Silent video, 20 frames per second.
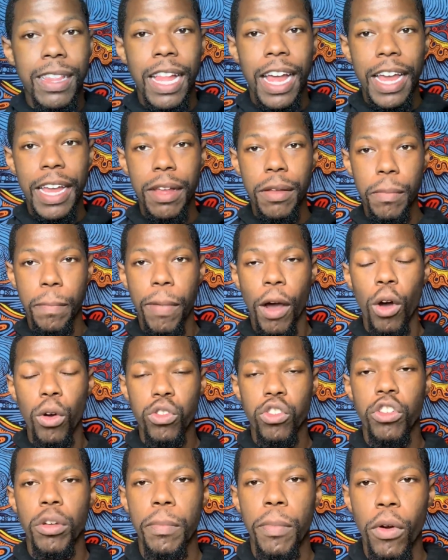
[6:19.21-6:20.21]
like
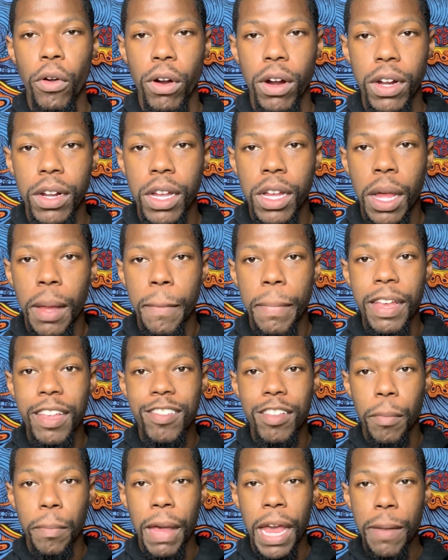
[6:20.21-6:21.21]
poster board
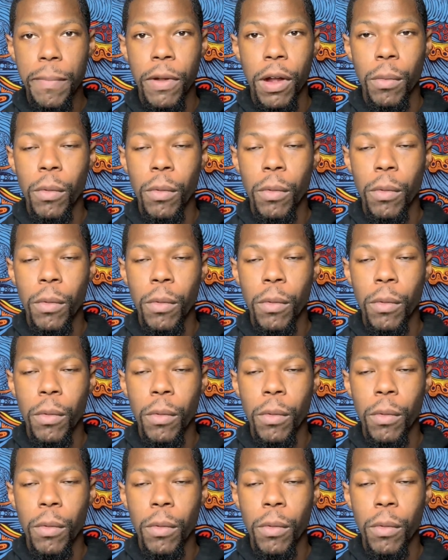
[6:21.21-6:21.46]
piece of paper.